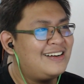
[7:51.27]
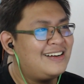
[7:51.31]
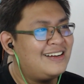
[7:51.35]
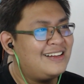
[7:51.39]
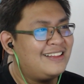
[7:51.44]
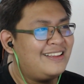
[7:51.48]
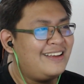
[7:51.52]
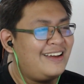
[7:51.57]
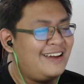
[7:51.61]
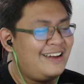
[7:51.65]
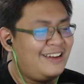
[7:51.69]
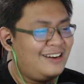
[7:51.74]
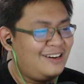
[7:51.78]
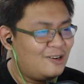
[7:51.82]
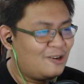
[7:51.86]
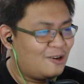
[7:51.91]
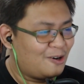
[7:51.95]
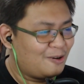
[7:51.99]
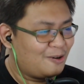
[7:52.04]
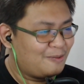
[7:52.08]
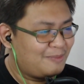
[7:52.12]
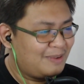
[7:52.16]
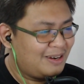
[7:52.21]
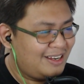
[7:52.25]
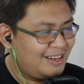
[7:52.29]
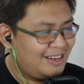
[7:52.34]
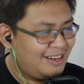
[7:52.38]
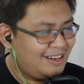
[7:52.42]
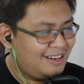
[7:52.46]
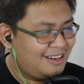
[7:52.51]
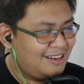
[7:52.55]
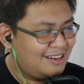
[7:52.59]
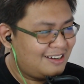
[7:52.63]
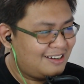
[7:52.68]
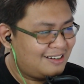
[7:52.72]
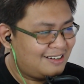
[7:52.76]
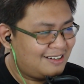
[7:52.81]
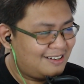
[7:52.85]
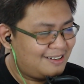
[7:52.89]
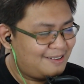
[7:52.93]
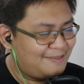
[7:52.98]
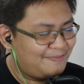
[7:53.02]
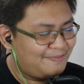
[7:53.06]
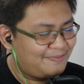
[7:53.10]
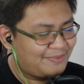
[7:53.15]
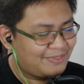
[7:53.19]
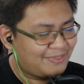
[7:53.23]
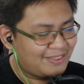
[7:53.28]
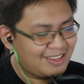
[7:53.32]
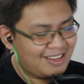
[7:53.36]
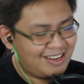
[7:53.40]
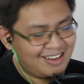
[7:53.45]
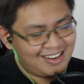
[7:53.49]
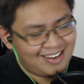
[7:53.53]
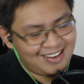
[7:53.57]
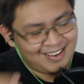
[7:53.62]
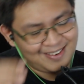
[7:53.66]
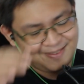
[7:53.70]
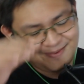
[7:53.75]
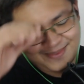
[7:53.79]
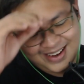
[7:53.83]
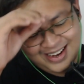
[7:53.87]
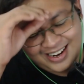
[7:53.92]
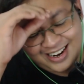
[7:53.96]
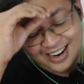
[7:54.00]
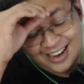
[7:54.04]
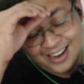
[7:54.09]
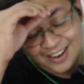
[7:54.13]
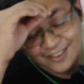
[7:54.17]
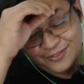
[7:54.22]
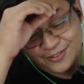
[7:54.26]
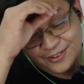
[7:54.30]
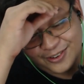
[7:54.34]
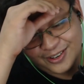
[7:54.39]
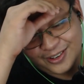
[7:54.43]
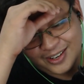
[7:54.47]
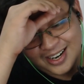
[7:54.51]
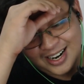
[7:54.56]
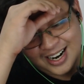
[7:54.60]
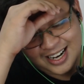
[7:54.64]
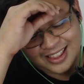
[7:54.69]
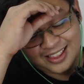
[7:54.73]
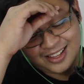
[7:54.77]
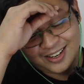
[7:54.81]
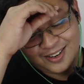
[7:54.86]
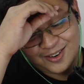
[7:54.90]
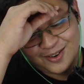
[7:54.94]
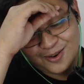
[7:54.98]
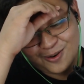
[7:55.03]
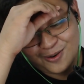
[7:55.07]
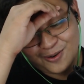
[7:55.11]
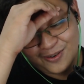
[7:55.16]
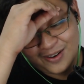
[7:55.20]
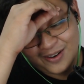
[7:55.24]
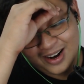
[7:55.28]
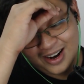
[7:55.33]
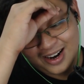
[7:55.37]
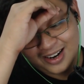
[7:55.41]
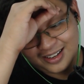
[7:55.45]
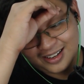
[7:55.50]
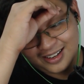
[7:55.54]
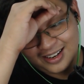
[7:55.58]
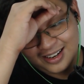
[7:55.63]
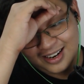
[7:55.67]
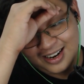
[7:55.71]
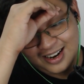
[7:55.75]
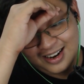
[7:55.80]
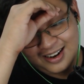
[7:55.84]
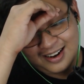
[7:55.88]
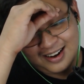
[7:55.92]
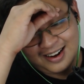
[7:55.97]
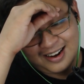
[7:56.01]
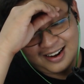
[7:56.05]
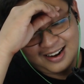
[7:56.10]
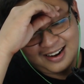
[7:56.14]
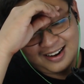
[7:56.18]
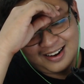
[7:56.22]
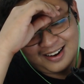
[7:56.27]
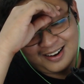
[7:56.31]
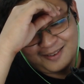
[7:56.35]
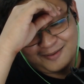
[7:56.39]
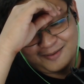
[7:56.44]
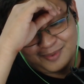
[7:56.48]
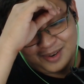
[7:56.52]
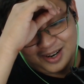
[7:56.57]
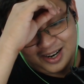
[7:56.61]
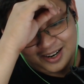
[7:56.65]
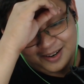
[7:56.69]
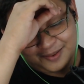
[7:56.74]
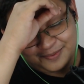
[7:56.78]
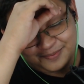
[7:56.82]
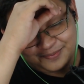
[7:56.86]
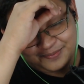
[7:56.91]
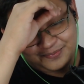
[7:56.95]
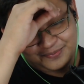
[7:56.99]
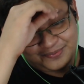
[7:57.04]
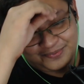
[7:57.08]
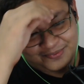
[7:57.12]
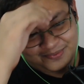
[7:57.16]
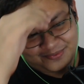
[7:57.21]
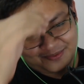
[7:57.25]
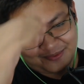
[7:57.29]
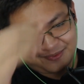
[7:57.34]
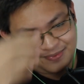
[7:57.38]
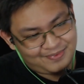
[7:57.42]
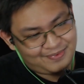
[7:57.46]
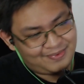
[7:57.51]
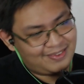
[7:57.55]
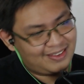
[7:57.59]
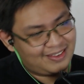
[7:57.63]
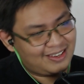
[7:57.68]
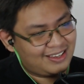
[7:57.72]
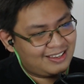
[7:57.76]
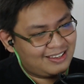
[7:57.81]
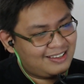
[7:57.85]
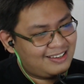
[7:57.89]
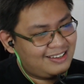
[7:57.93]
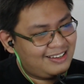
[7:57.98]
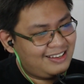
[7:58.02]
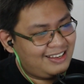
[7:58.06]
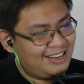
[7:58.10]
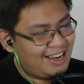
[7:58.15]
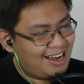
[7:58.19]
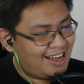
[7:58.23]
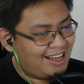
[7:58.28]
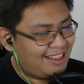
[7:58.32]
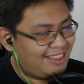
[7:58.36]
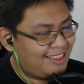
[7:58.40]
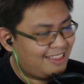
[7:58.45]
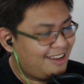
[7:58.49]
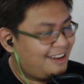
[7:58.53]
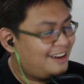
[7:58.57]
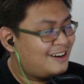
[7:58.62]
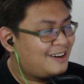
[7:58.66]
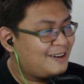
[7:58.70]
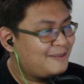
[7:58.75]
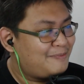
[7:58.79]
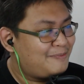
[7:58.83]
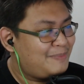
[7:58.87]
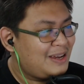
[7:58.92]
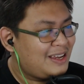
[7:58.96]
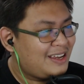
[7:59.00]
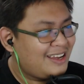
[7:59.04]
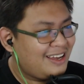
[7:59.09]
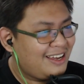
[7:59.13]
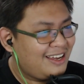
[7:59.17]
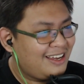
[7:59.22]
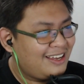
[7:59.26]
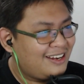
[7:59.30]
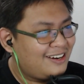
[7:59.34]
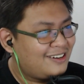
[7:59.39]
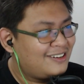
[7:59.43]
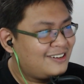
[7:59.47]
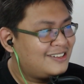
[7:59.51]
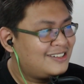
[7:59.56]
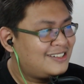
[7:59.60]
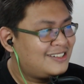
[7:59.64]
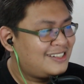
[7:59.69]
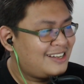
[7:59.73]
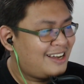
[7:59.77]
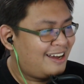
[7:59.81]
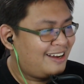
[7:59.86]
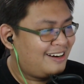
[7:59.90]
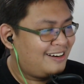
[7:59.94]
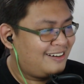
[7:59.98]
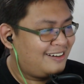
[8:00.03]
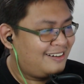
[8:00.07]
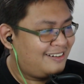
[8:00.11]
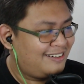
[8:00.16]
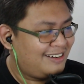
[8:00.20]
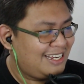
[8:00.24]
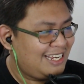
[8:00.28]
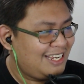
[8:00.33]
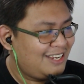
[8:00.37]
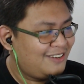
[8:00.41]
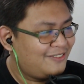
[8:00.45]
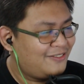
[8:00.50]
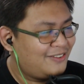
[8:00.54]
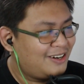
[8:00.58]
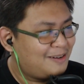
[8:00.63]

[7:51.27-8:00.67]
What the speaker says: They normally, I forgot the whole rant, but yeah, they are picky eaters, and even